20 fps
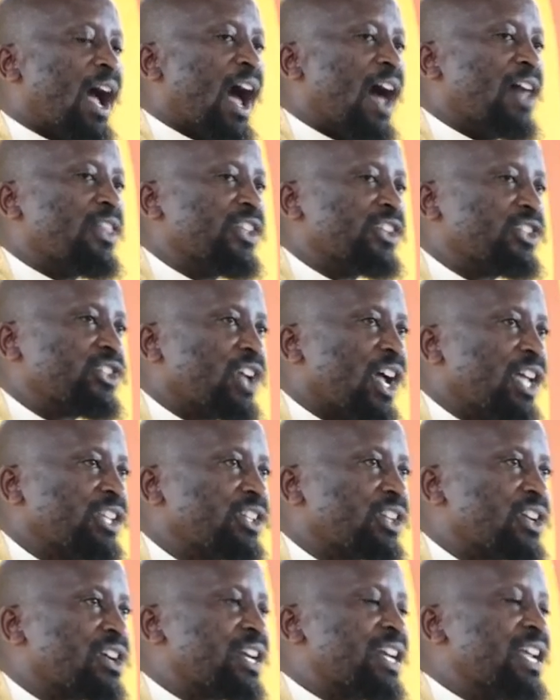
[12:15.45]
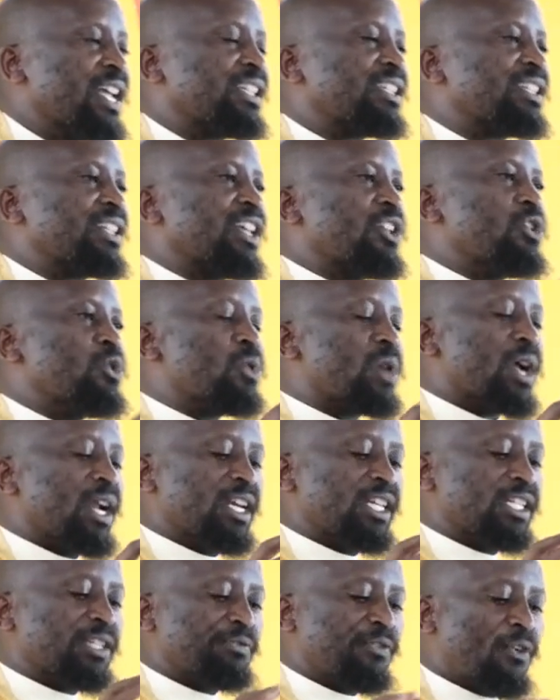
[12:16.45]
and the church creates the
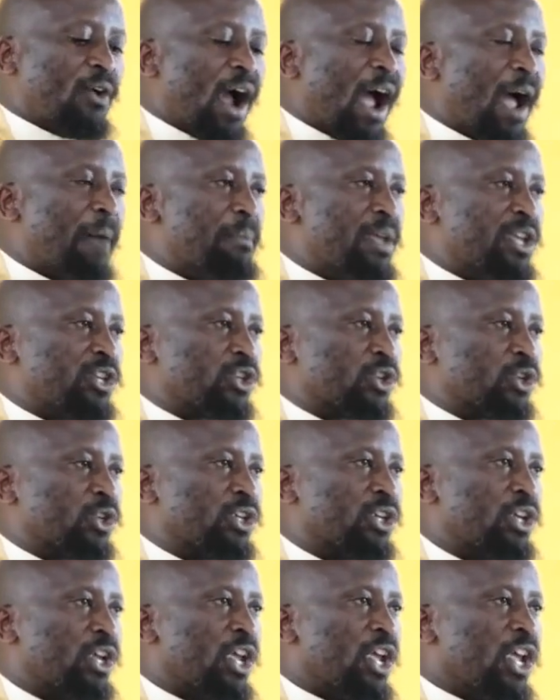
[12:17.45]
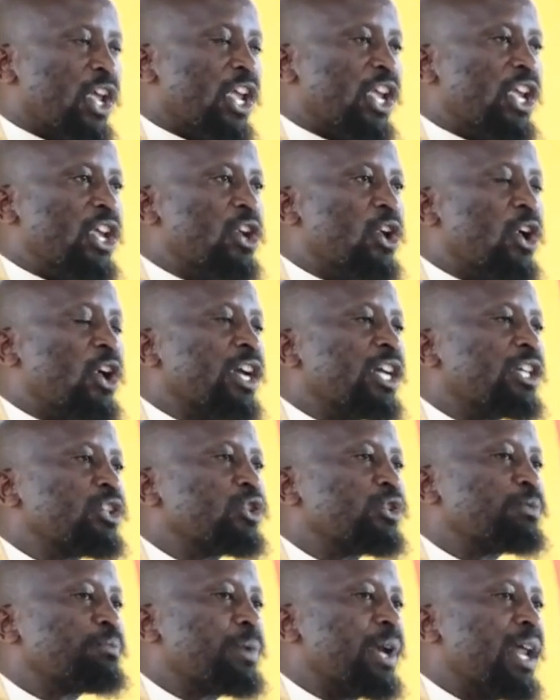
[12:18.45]
Eucharist for her mission in order
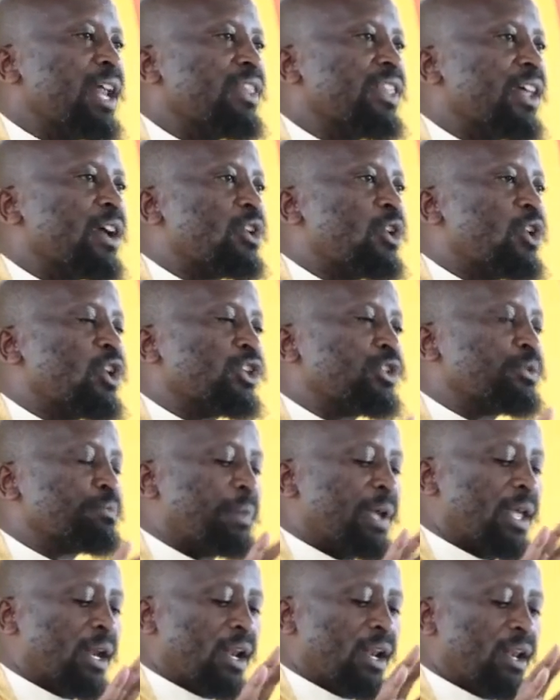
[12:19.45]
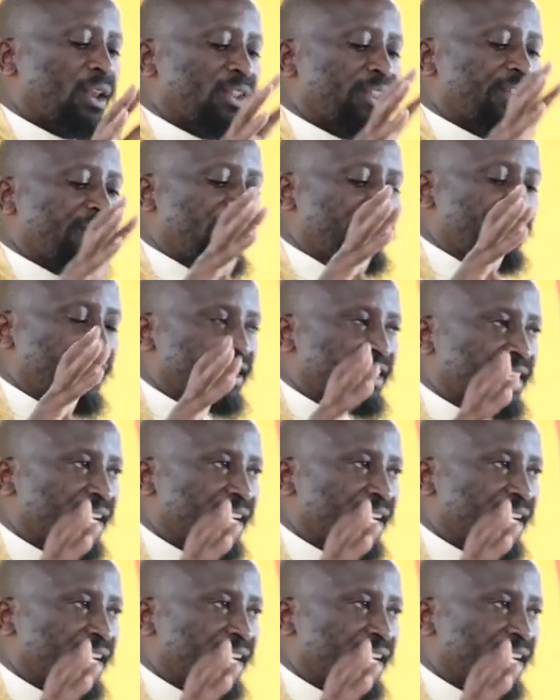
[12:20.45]
to spread the gospel, the